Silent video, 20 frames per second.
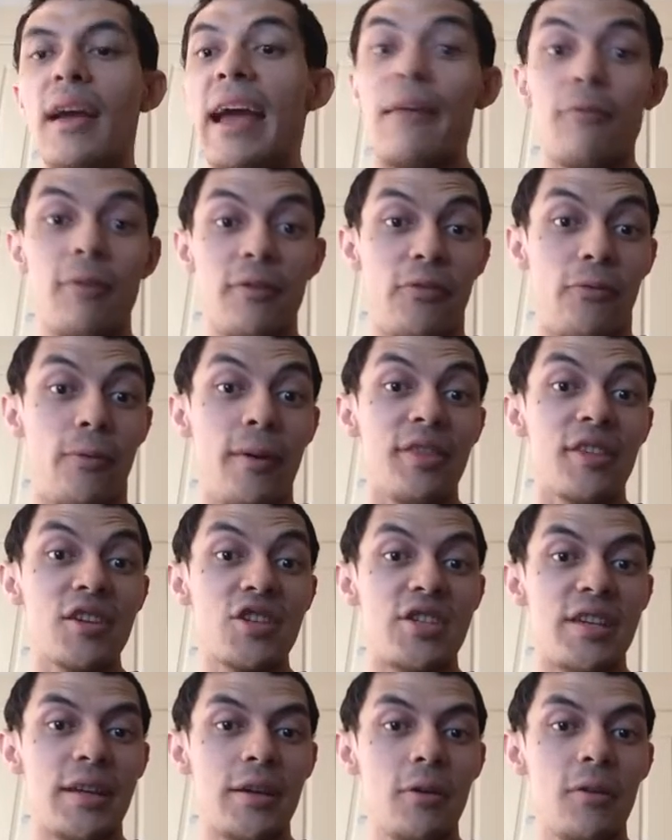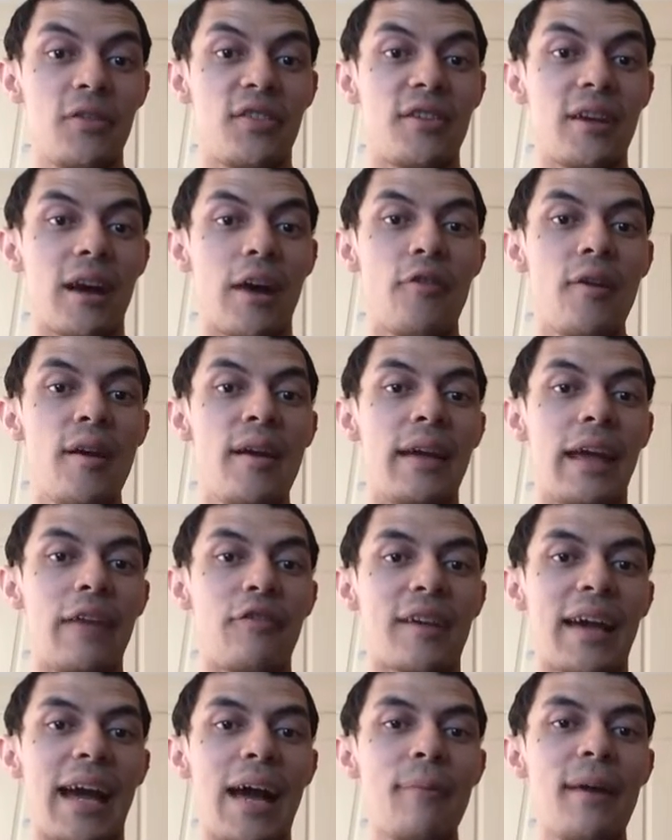And with the shield stuff,
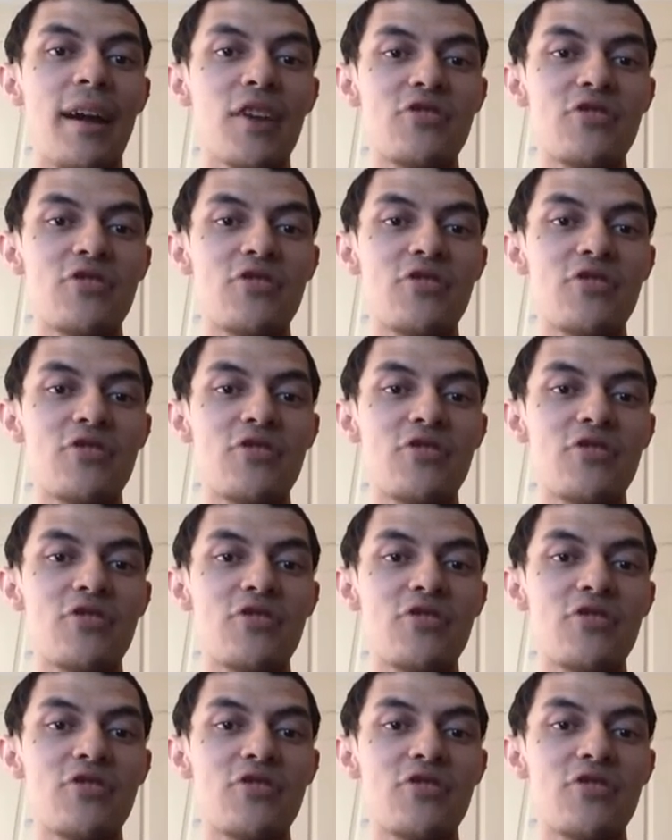if Cap